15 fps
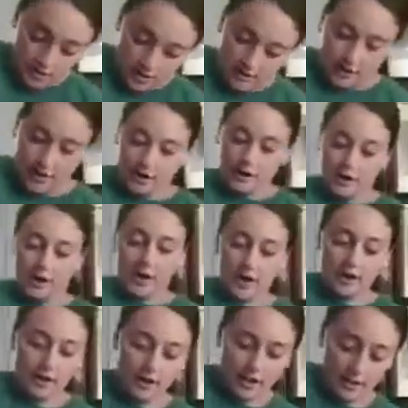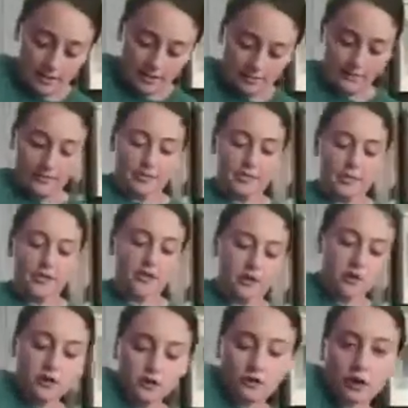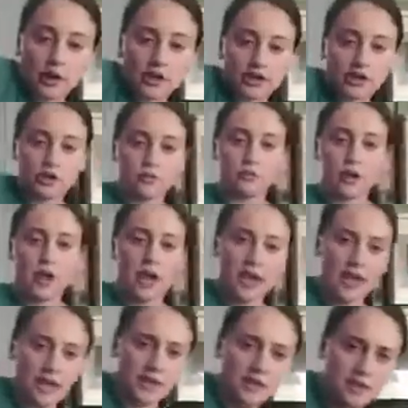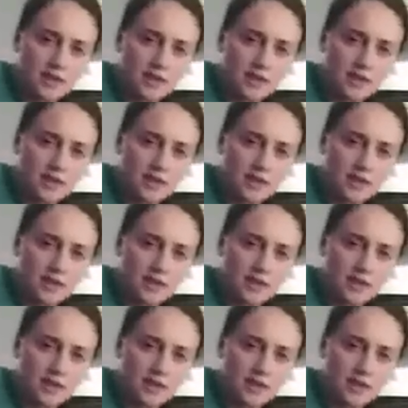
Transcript: All right, crushing away.